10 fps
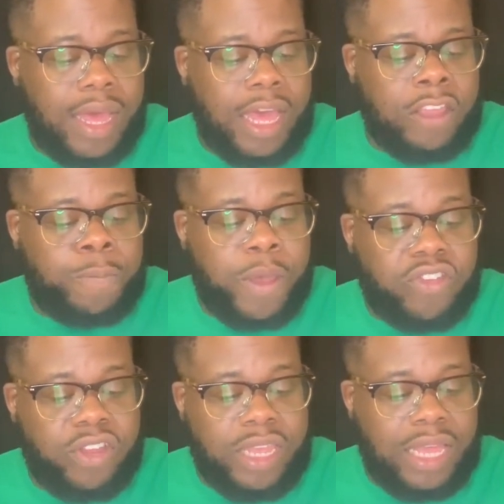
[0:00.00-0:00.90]

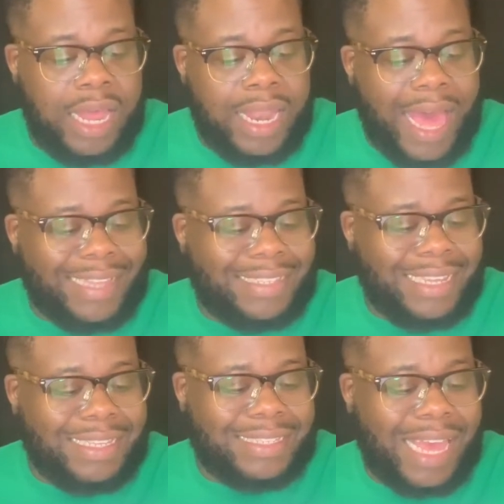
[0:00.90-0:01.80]
especially a
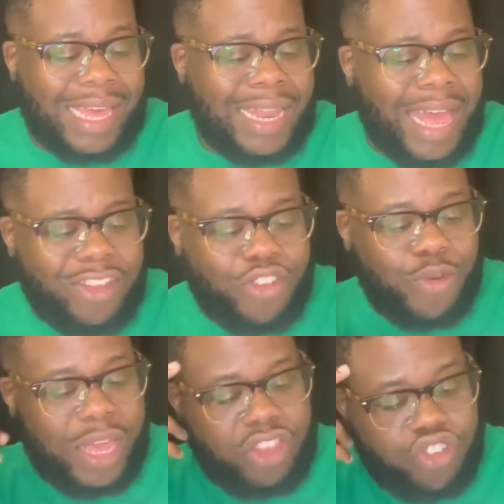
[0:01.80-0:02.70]
lasting
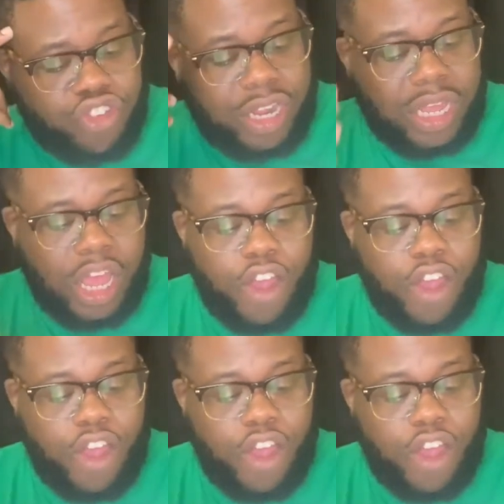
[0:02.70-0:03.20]
psychological injury